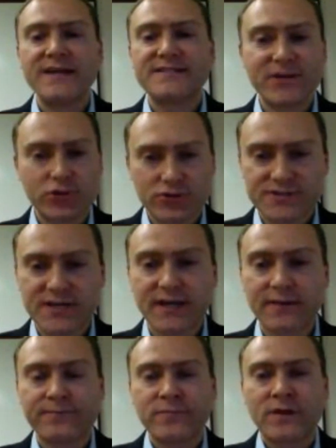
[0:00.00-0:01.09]
It's
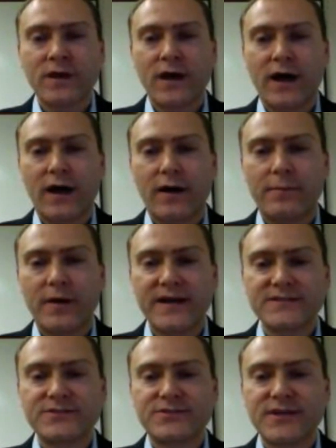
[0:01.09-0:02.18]
interesting,
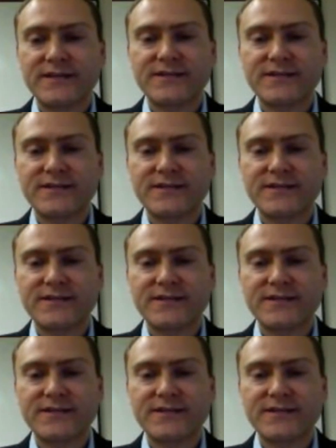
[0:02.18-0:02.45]
but as you